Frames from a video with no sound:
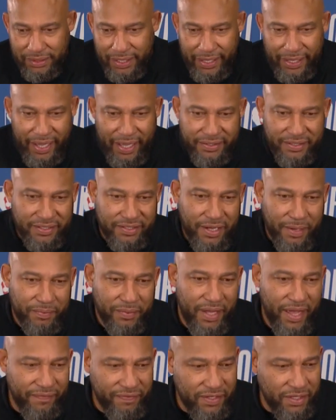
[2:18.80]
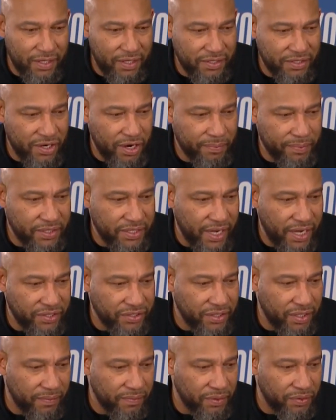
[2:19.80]
I guess it's up left to the
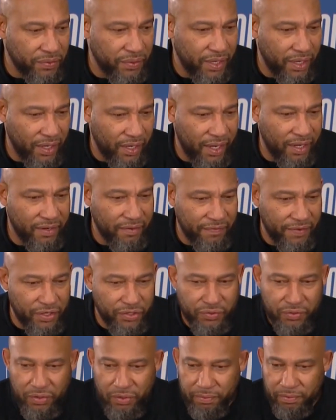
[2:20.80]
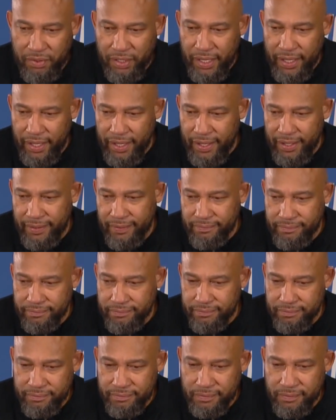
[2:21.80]
interpretation of the three individual uh,
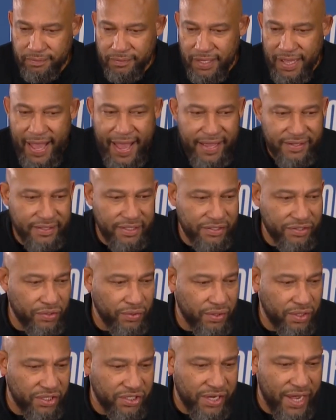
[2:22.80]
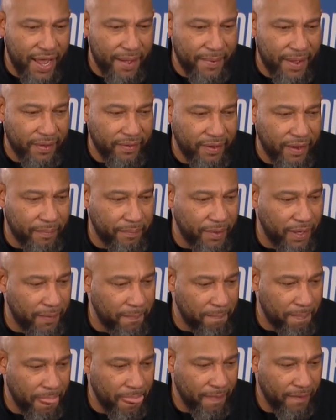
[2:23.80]
guys that's doing the job out there. But
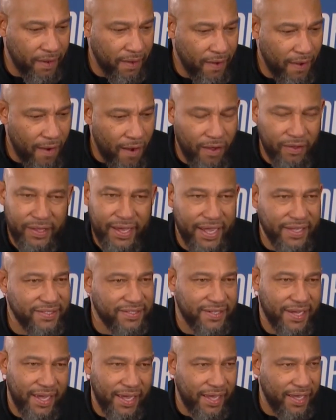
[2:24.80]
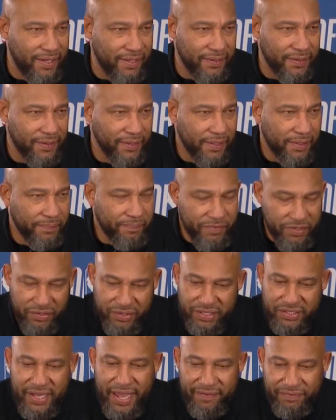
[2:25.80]
all that said, you
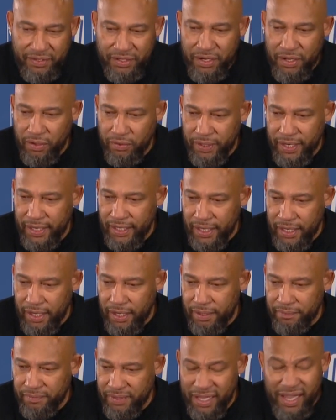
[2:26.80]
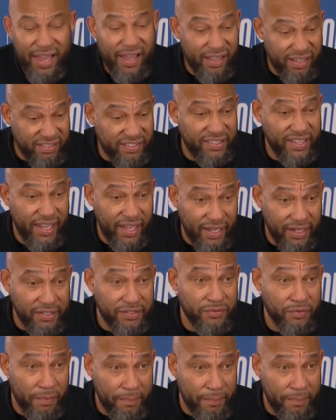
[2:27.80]
just have to know that, um, yeah, it stings.